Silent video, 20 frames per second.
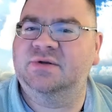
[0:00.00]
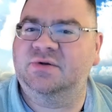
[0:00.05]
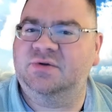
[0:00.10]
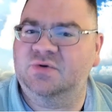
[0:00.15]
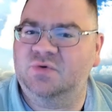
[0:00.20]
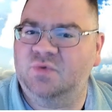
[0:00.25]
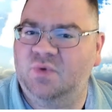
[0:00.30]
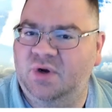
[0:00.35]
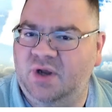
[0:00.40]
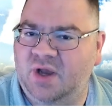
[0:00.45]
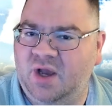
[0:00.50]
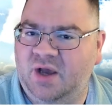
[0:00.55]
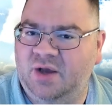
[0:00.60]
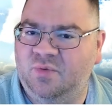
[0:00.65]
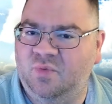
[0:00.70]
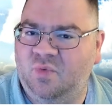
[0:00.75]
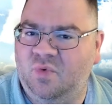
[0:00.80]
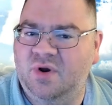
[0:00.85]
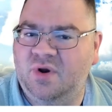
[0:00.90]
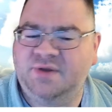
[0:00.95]
to do what
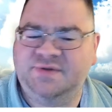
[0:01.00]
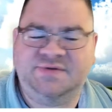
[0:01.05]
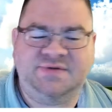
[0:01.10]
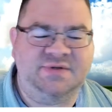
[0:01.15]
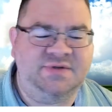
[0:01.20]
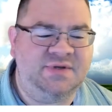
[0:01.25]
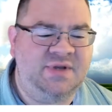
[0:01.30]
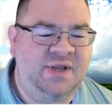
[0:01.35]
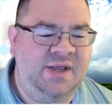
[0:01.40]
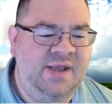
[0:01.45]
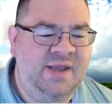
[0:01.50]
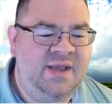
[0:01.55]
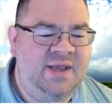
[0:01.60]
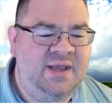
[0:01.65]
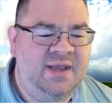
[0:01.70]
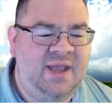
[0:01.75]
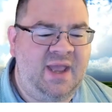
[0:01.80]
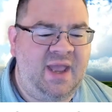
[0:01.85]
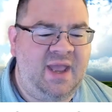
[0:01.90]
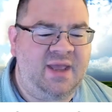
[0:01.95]
God wants and
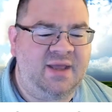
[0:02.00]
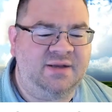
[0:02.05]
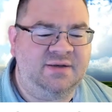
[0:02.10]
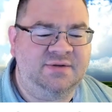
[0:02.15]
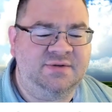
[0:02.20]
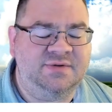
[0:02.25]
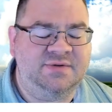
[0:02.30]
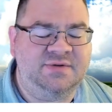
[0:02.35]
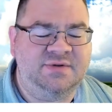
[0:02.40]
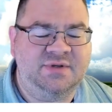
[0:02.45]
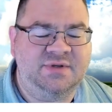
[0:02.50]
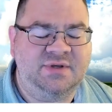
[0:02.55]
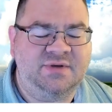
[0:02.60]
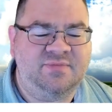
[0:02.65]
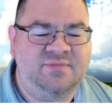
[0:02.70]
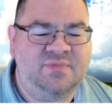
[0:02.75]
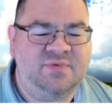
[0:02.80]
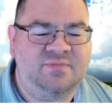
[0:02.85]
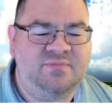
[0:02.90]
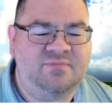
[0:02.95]
and
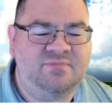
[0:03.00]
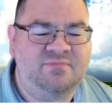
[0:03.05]
uh,